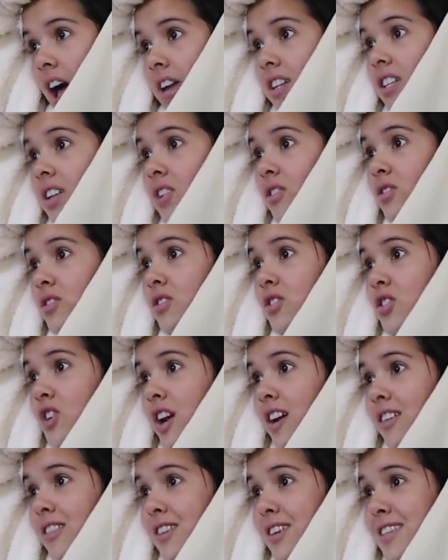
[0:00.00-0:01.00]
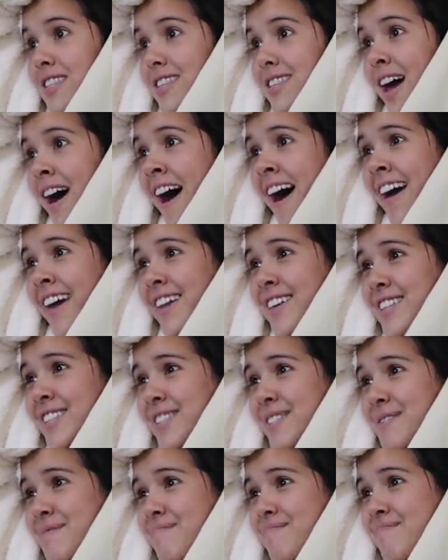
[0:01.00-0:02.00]
I didn't check the
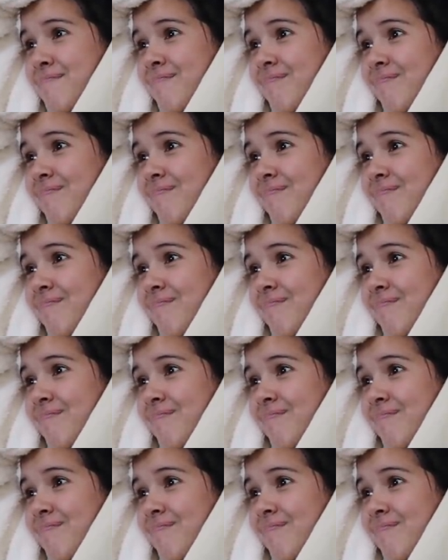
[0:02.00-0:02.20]
size.